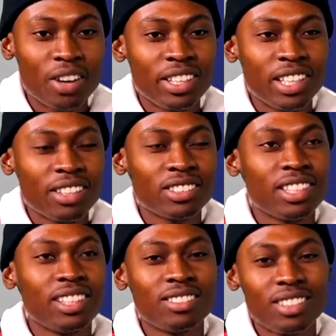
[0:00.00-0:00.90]
And then I was
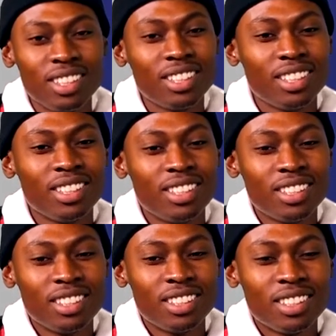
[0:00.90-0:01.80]
like, okay,
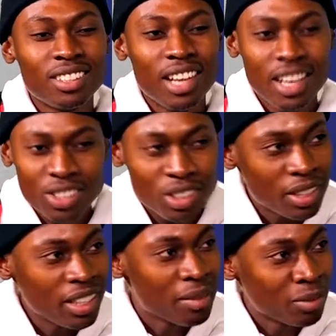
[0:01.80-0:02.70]
I
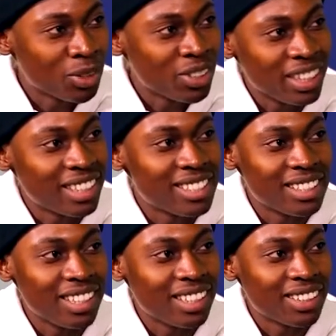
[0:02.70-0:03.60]
actually am good at this
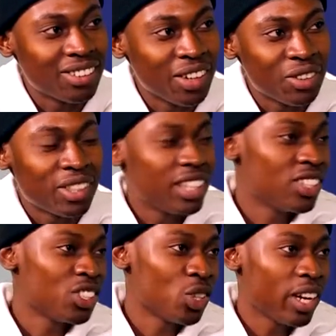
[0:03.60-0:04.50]
thing. Why don't I
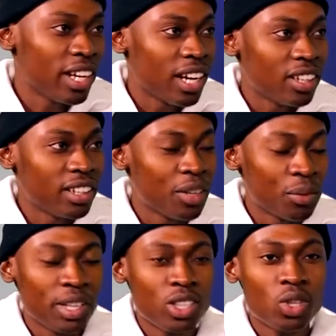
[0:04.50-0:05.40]
just try it out? And
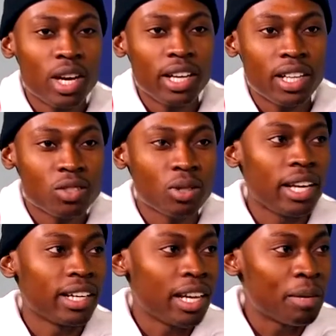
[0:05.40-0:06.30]
when I tried, I saw
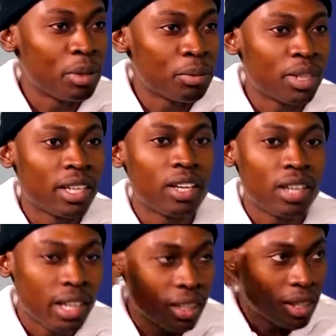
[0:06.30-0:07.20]
like a lot of people are now
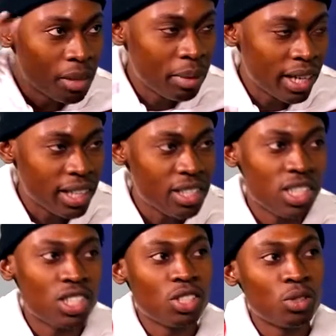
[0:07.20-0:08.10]
like paying
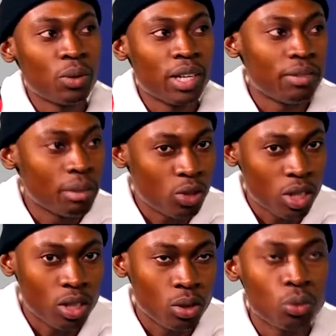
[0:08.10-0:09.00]
attention to whatever I'm
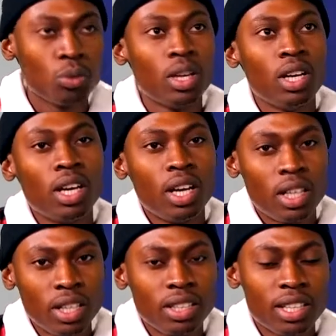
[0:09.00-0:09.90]
trying to do.
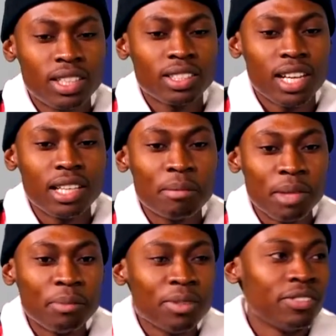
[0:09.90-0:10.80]
And then that kind of
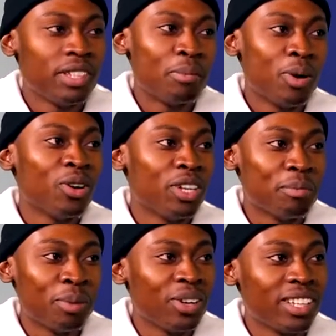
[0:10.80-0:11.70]
made me feel
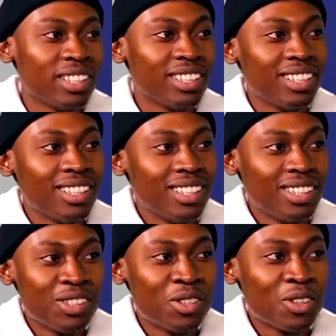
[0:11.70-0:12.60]
important,
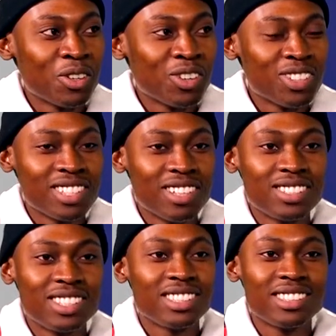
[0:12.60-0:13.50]
because I
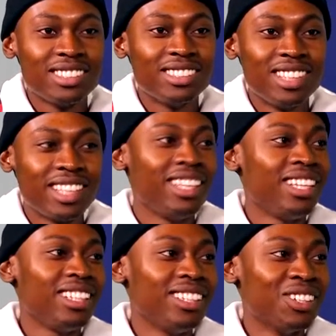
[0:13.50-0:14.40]
was just a
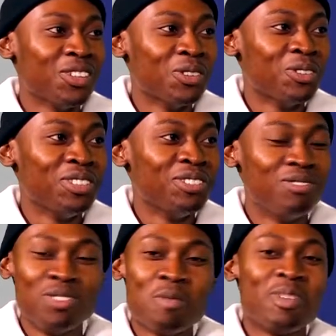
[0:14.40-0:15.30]
kid who
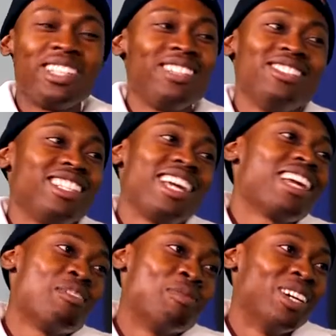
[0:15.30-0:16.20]
nobody even
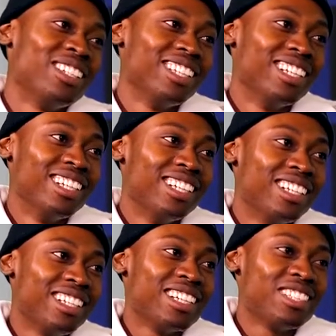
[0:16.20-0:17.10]
cared about.
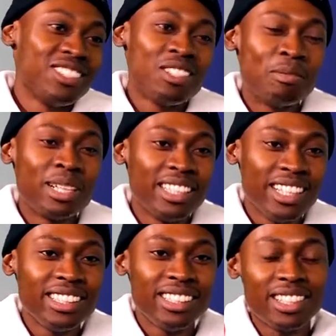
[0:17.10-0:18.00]
You see, but
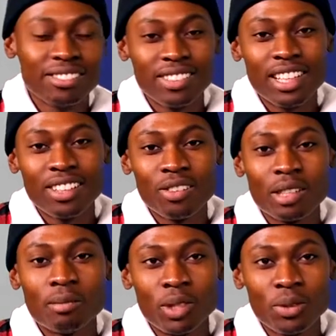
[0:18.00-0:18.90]
lately I feel like
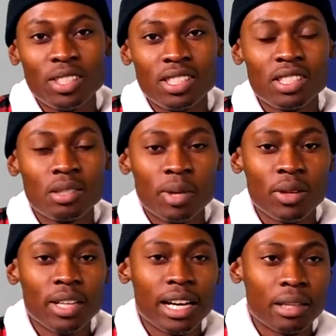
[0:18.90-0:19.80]
what I'm doing is
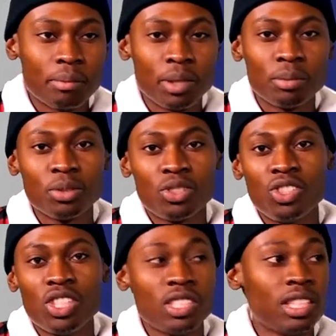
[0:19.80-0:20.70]
inspiring other people to
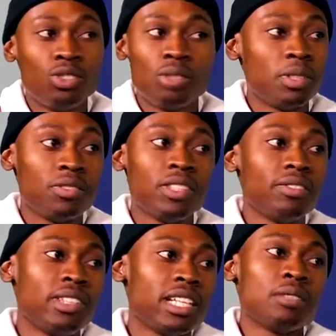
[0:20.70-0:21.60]
chase their dreams, even
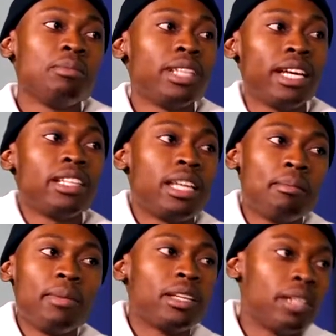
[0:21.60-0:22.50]
if it doesn't mean like
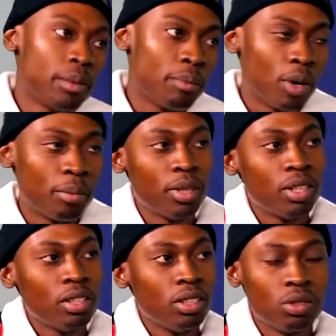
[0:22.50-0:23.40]
them making hip hop.
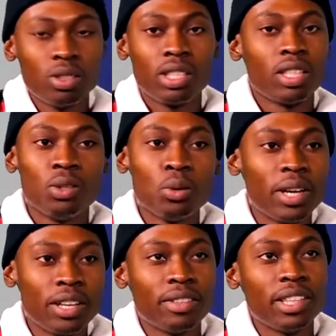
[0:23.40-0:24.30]
They can do
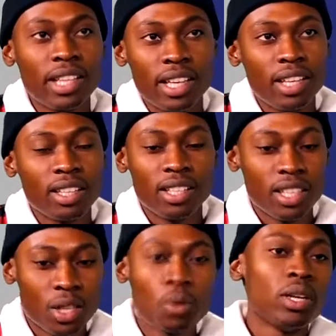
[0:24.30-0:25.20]
whatever
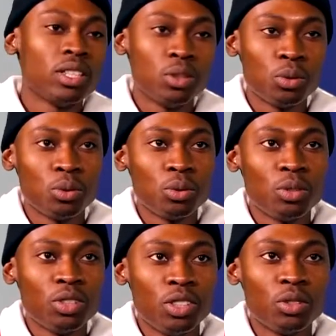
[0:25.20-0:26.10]
they want to
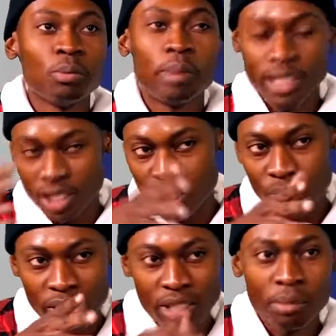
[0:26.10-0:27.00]
do, by just
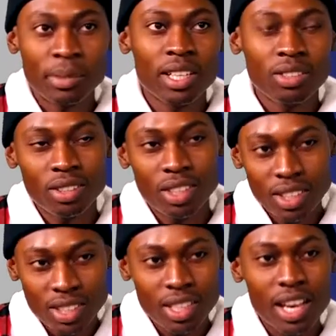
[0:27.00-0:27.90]
looking at me like, okay,
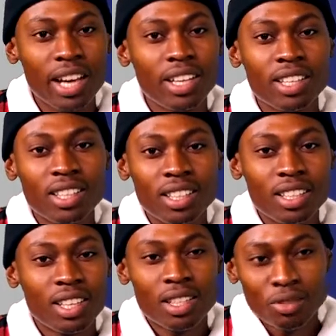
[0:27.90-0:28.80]
this guy
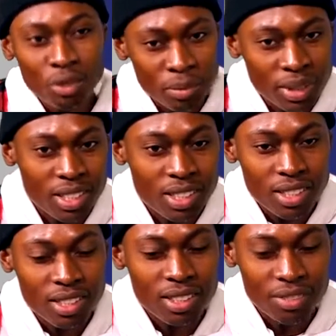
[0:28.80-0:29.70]
comes from
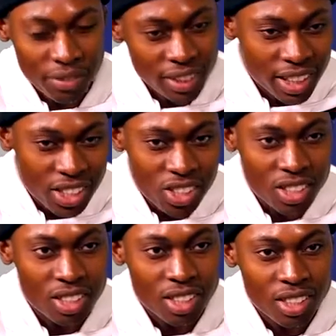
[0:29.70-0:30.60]
the
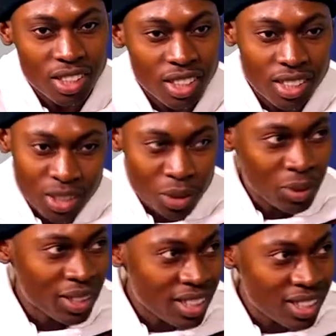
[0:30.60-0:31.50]
village, and he's
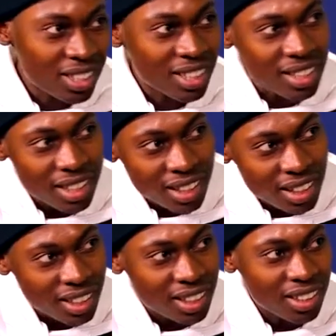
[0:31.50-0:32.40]
doing this in the
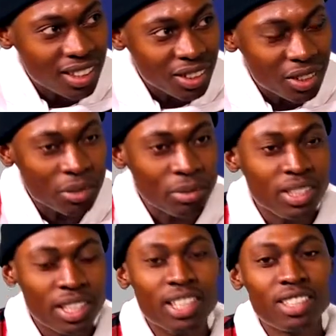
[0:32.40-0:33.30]
city. You know what I
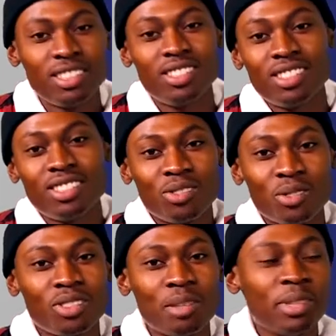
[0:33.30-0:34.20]
mean? Yeah, it's just
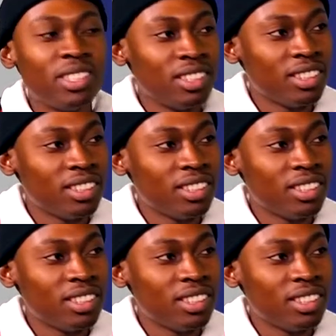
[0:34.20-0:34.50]
amazing.